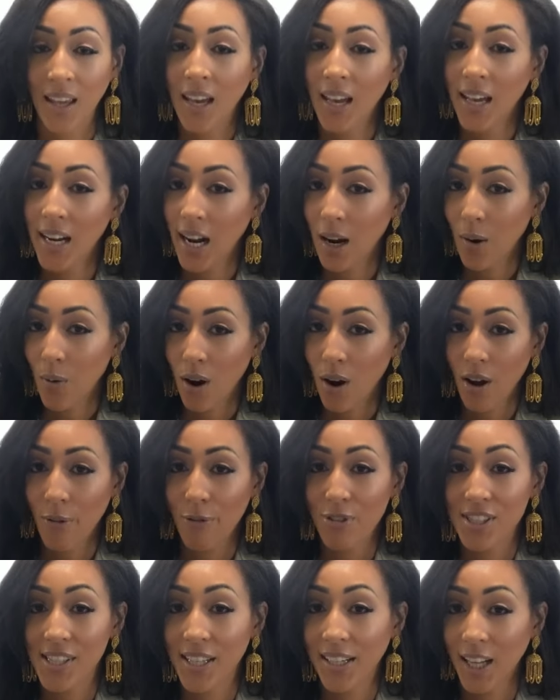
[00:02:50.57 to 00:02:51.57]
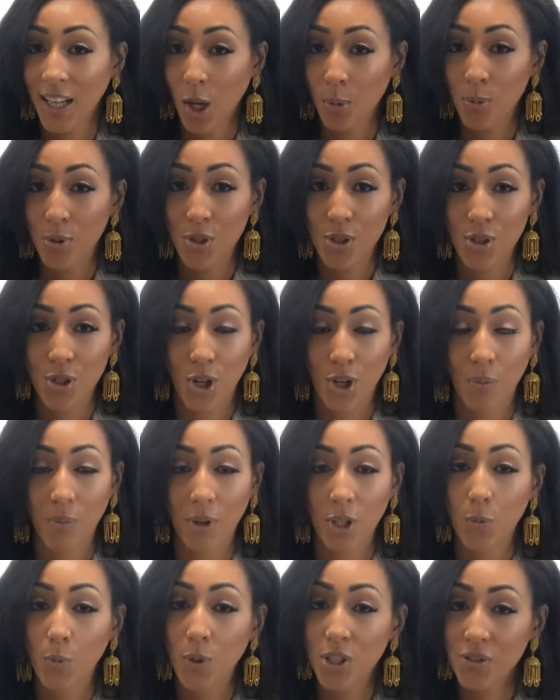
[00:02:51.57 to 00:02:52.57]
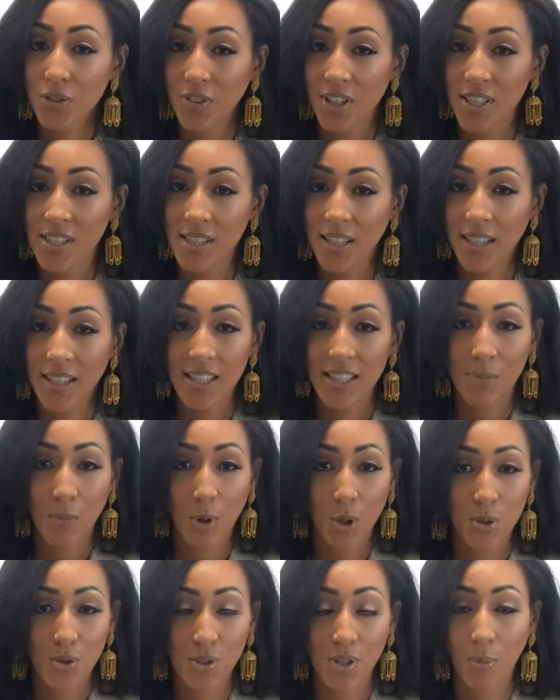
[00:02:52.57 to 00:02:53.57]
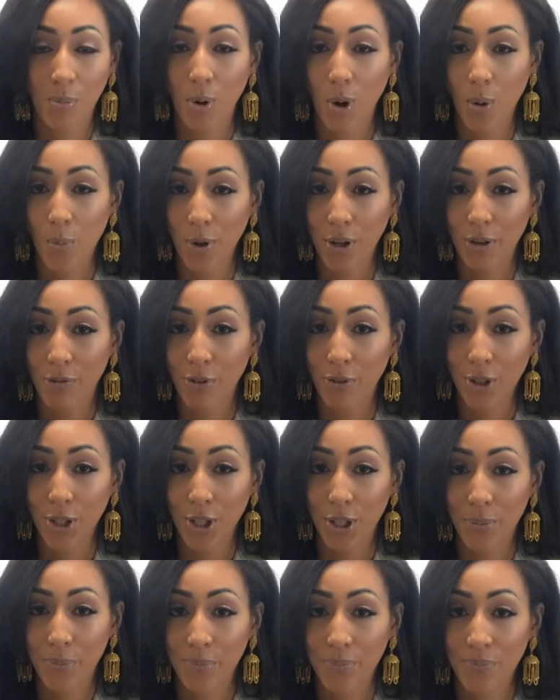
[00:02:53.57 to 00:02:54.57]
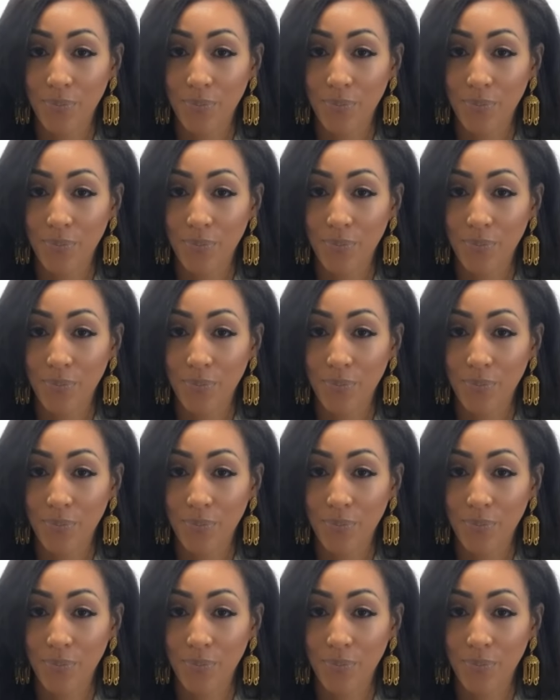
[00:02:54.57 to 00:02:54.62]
And our office can help you determine which visa is most appropriate for you.